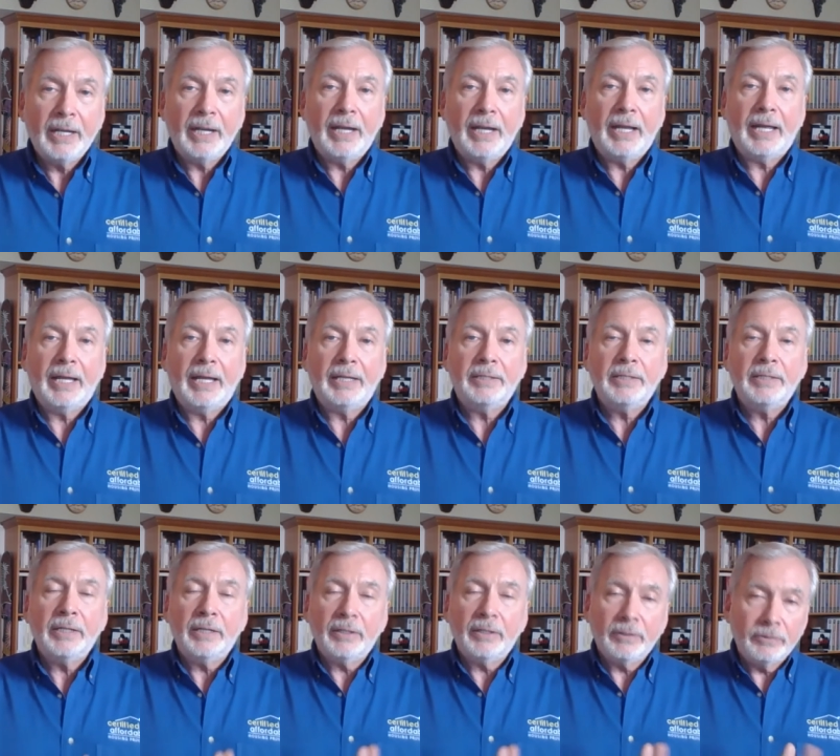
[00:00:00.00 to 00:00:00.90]
And
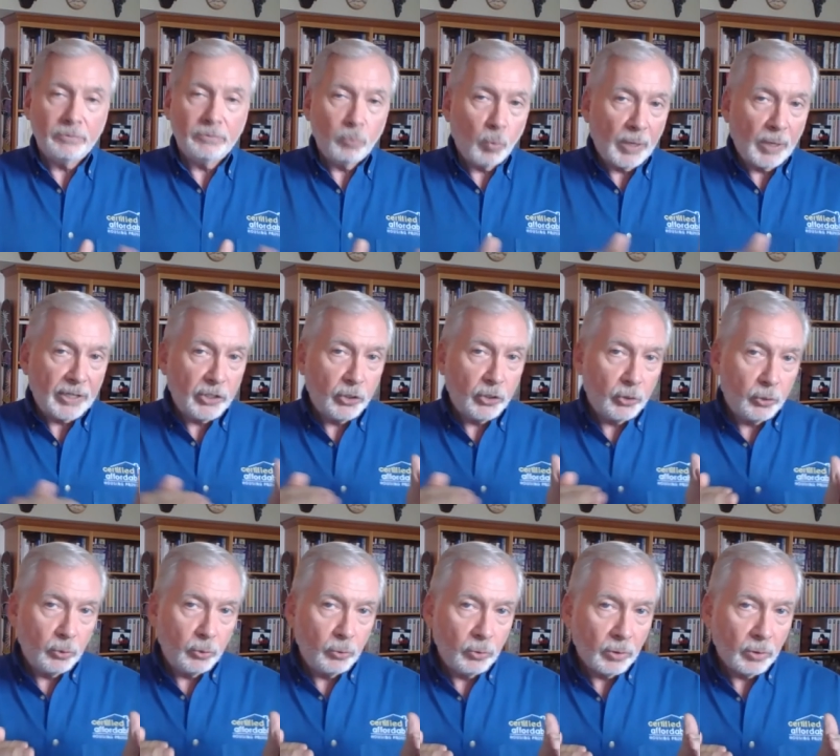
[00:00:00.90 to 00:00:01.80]
when
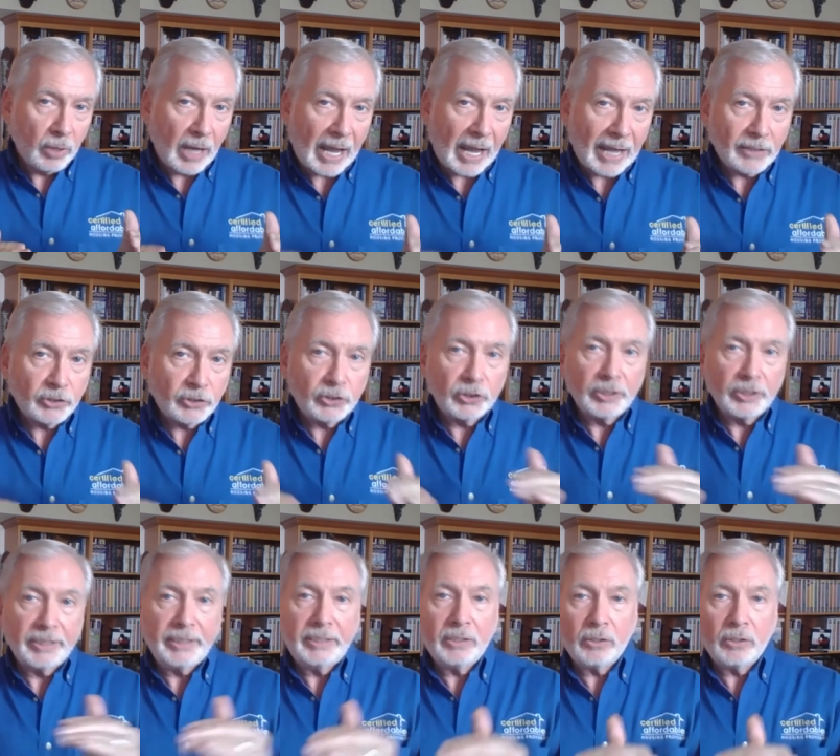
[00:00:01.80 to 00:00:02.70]
you
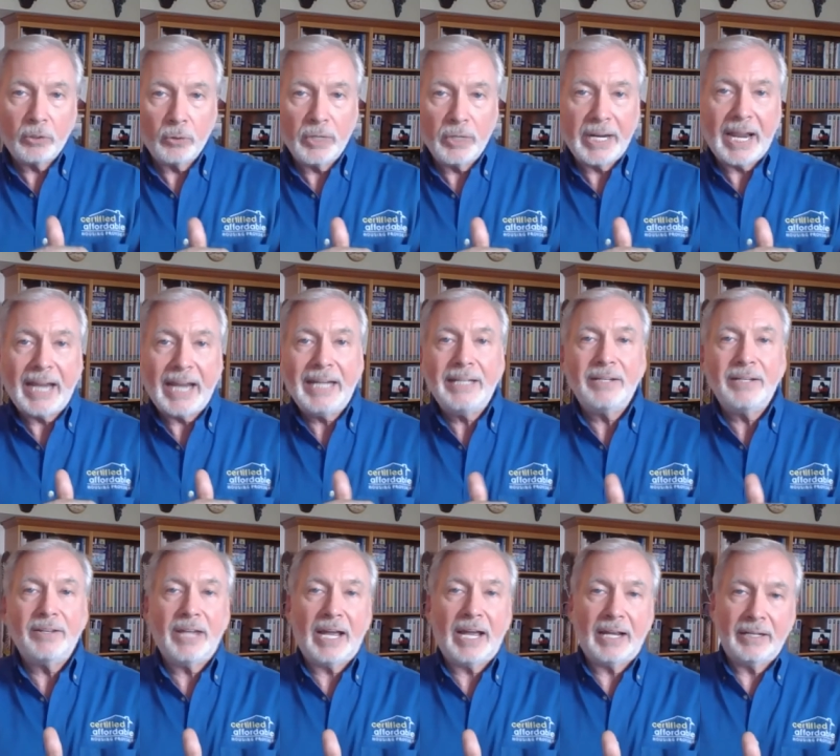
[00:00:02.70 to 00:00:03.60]
actually
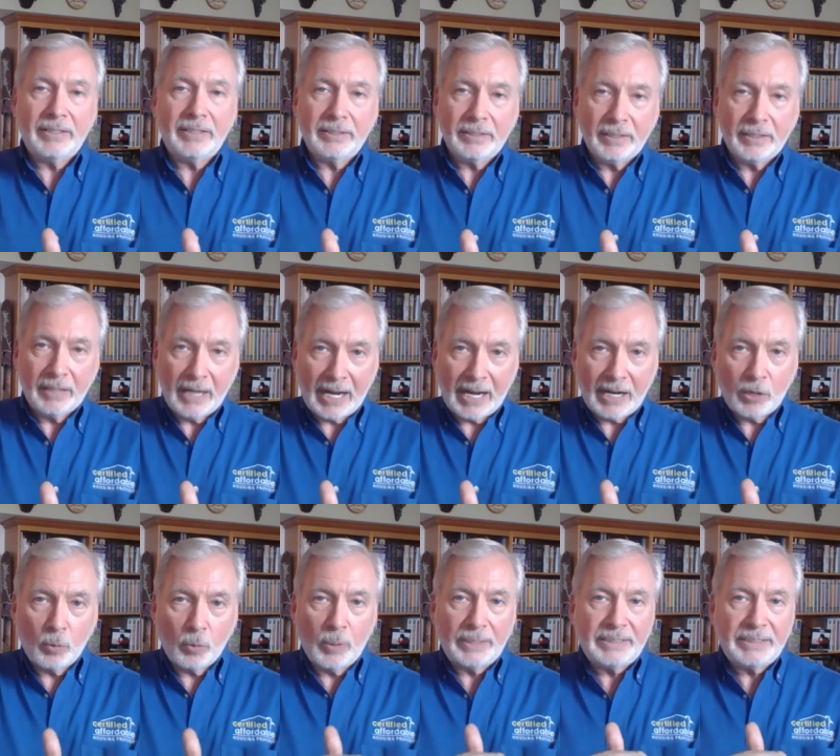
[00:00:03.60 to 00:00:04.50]
create that
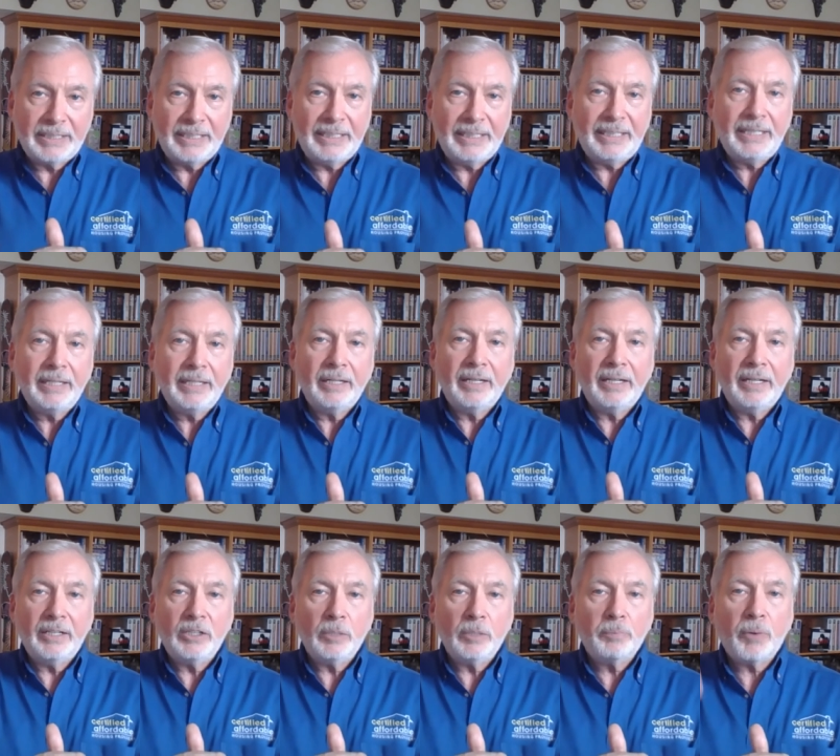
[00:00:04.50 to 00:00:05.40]
equity
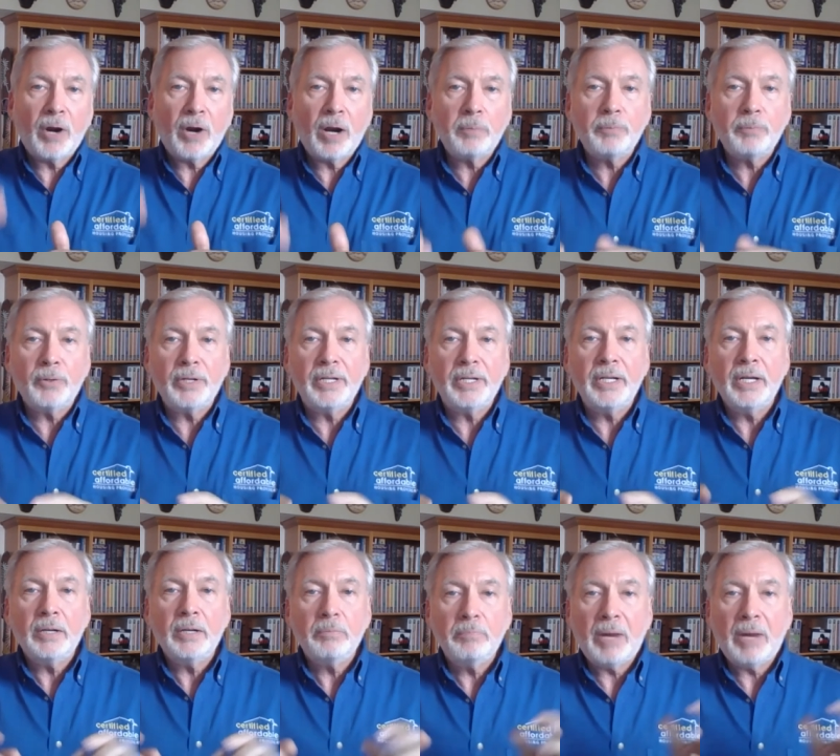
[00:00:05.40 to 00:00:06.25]
in the property,